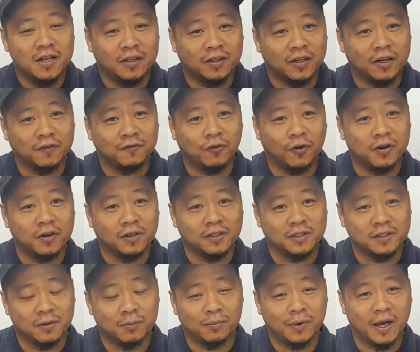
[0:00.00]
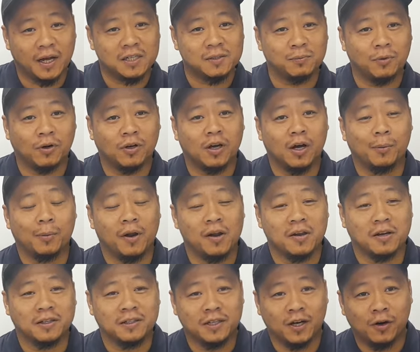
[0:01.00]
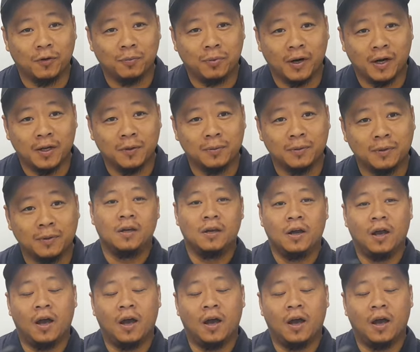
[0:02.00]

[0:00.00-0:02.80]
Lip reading: Therefore, you're going to see black smoke coming out of your tailpipe.